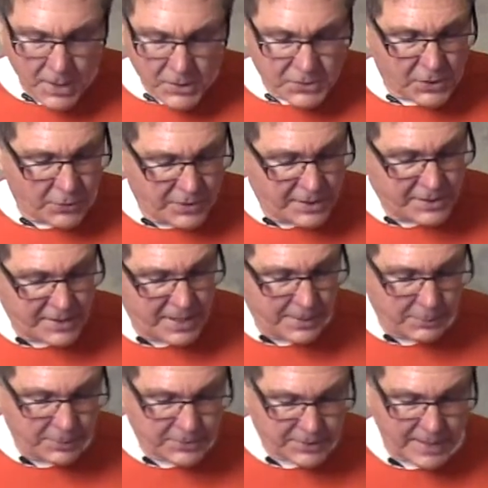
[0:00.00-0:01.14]
So these
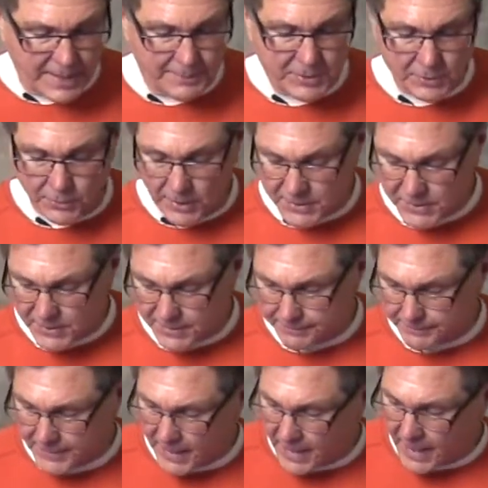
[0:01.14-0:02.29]
tables came to us
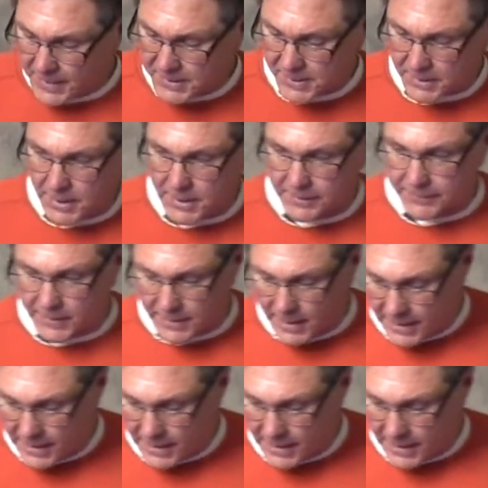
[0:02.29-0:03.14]
as a kind of an